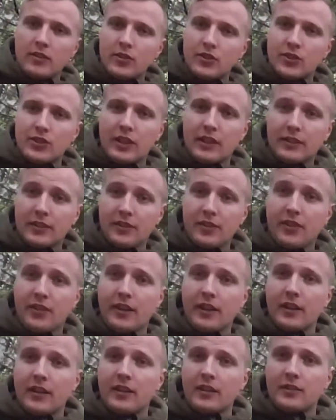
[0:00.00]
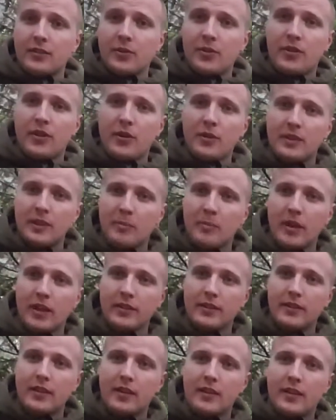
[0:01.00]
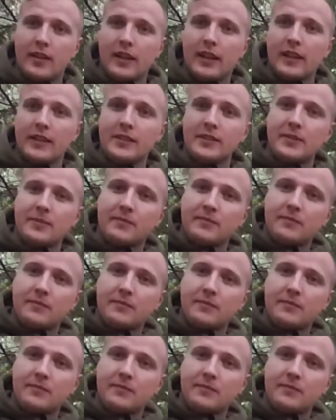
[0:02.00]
just another thing to throw in the pot there, I guess.